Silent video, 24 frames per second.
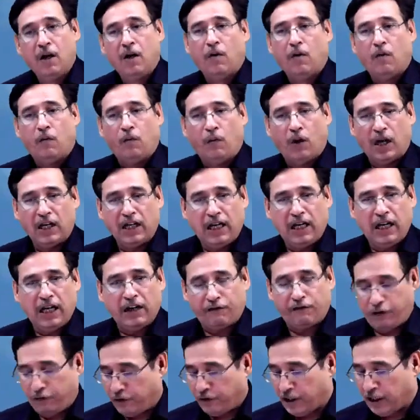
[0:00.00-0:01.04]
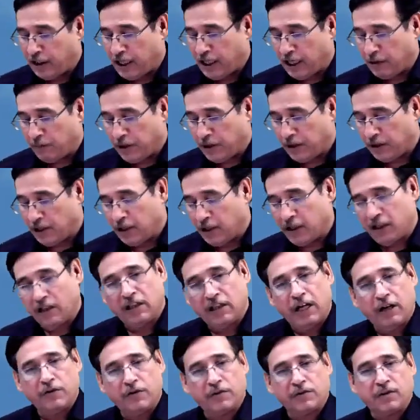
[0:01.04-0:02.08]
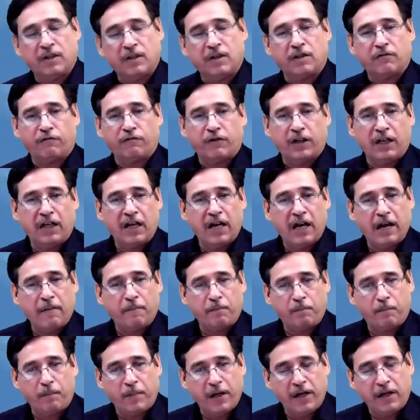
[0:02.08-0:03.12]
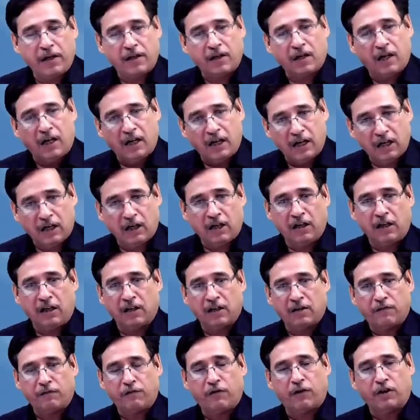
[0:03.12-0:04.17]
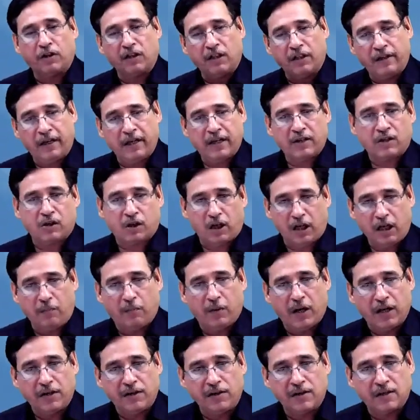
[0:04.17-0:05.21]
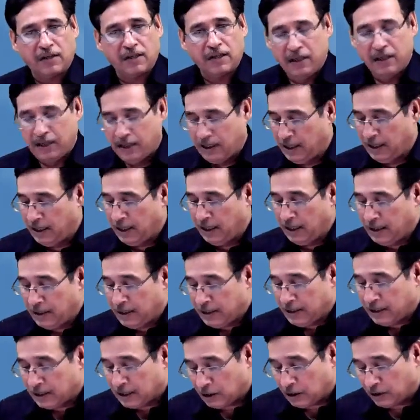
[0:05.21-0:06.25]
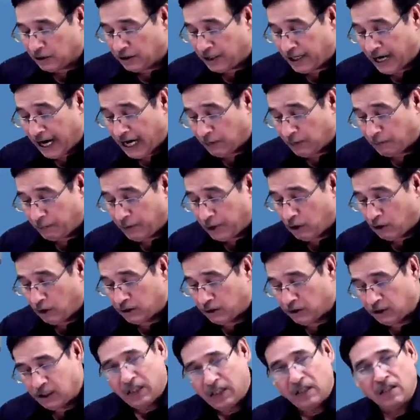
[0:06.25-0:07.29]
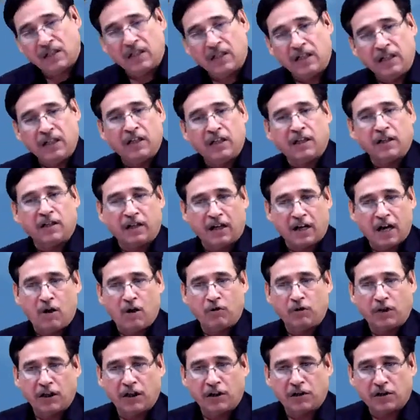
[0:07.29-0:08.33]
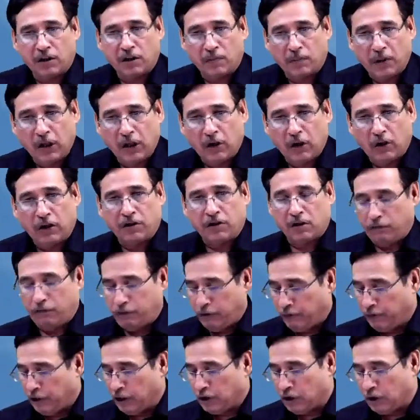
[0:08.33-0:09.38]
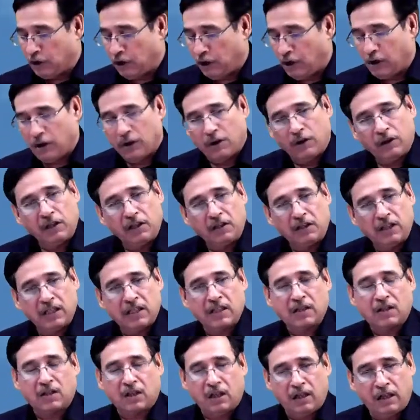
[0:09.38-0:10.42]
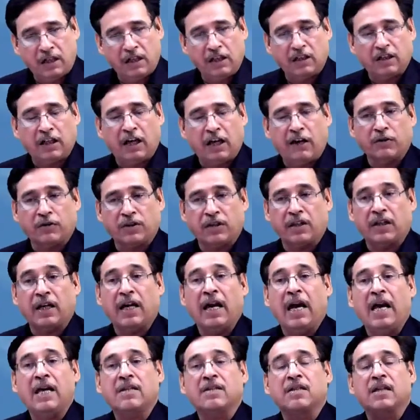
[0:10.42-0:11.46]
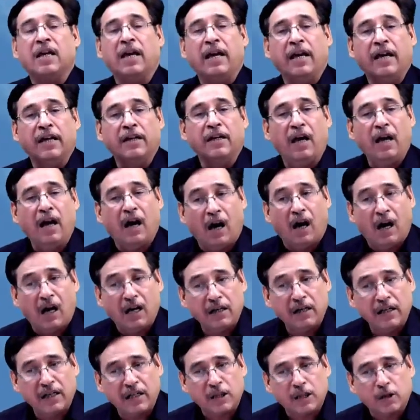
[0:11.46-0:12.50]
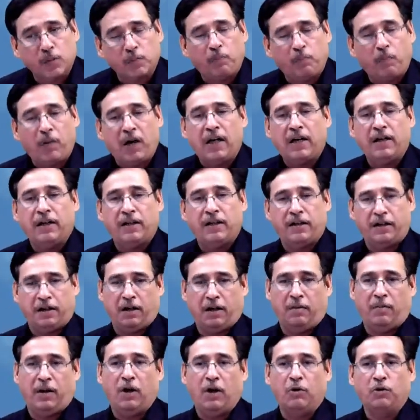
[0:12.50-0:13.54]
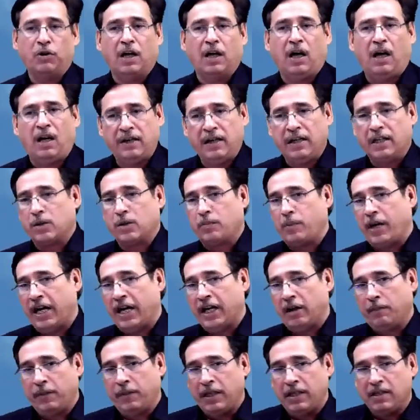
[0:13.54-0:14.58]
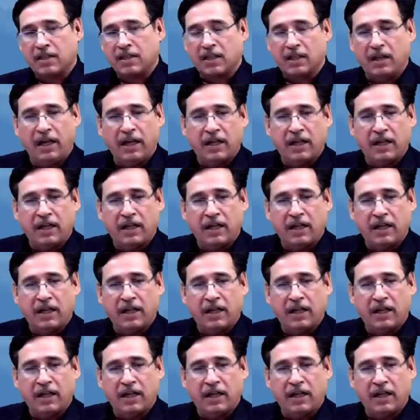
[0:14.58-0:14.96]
1,50,000, that means 30,000 we have paid earlier for the next 3 months. So that means on this date, in accounting terminology, we will call this 30,000 as an unexpired amount. Unexpired means its